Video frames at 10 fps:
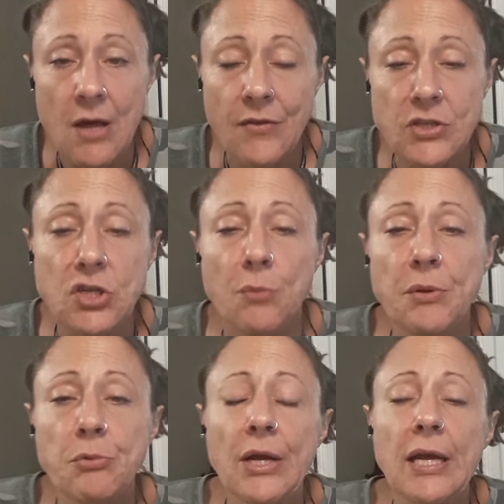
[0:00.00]
This could be
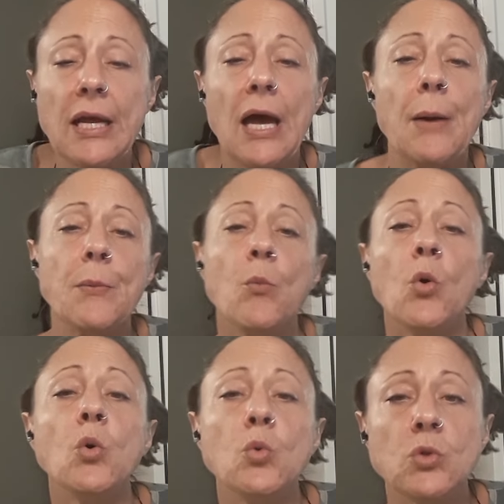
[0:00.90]
bringing up
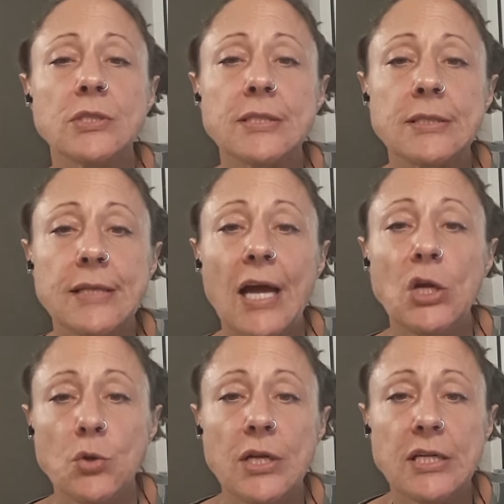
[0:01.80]
wounds that
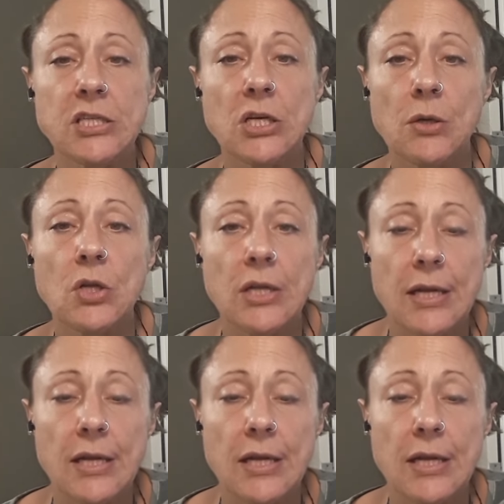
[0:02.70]
you need to